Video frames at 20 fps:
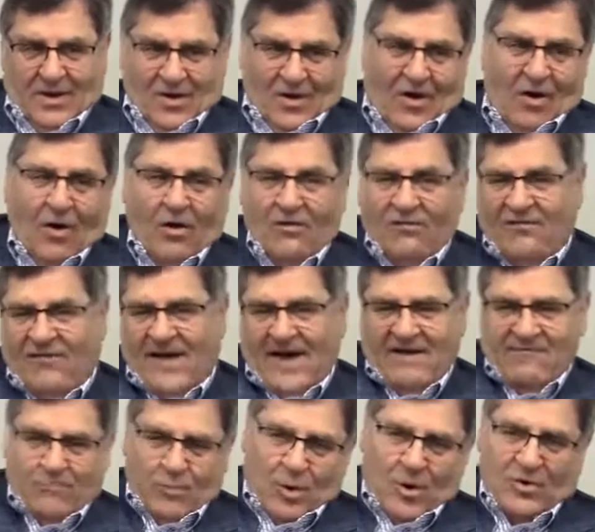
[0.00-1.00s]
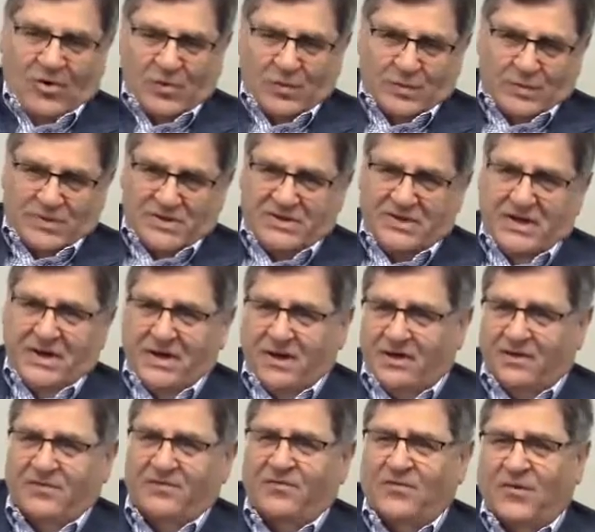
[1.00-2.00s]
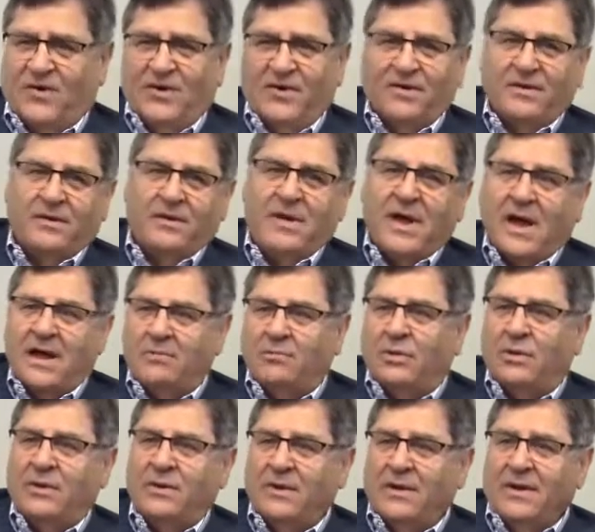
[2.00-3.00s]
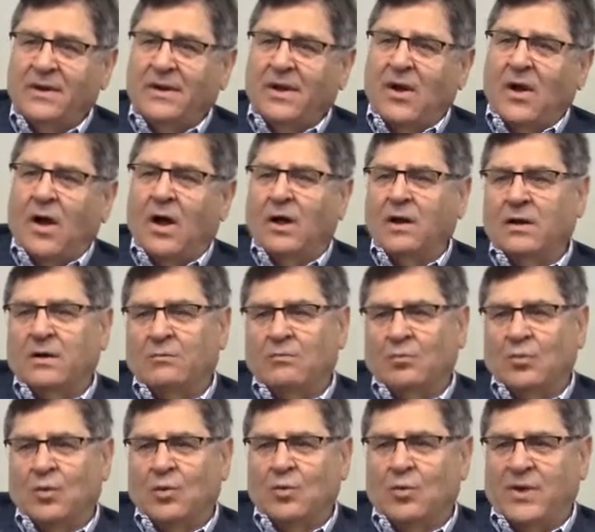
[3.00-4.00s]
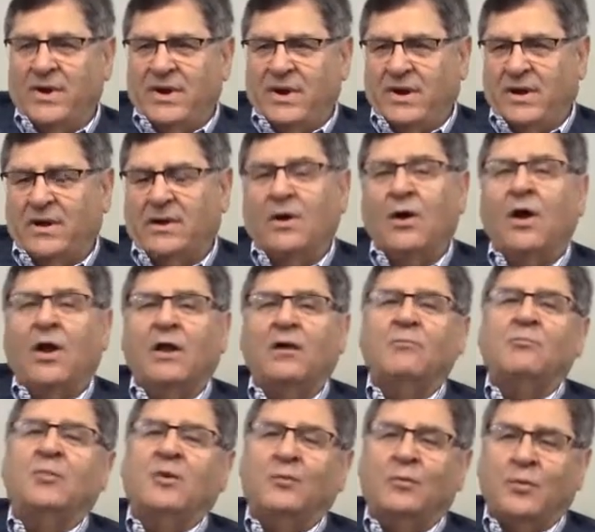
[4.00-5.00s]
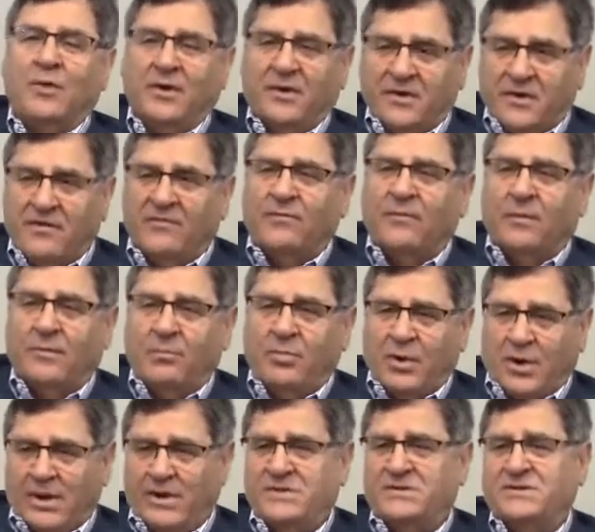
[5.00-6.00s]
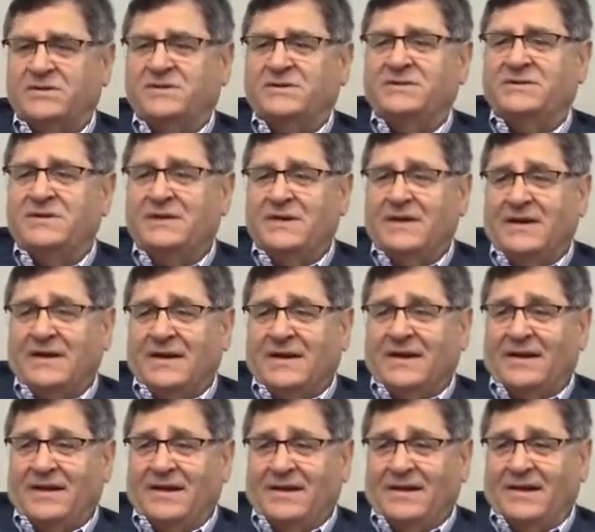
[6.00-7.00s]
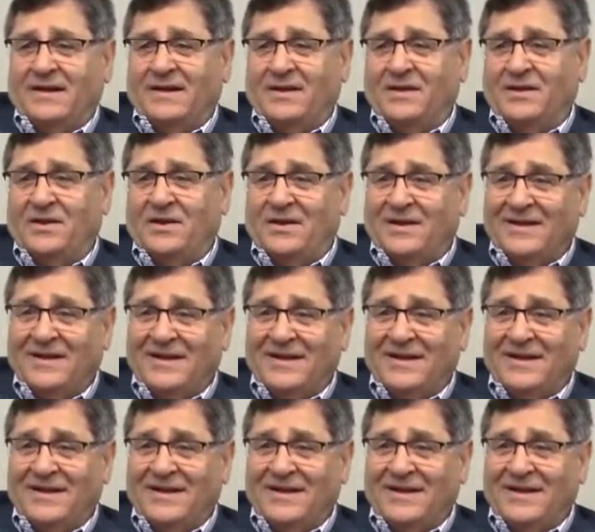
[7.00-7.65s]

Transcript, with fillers: all five brothers were sitting at the front of the table. All of them were reading, and all of them were at different places in uh,